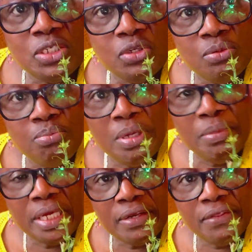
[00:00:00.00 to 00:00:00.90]
to
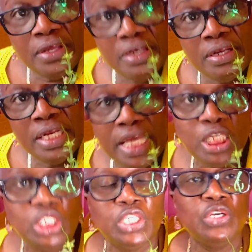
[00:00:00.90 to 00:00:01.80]
mimic the
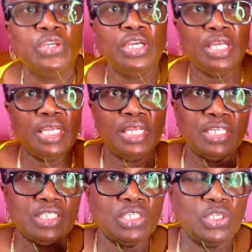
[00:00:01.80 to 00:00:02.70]
nature.
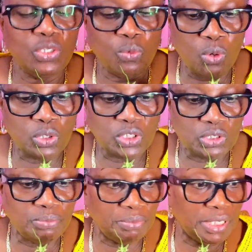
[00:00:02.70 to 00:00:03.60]
So you want to
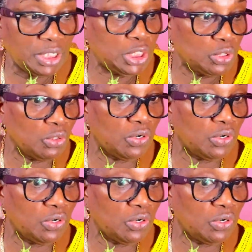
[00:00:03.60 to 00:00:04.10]
be sure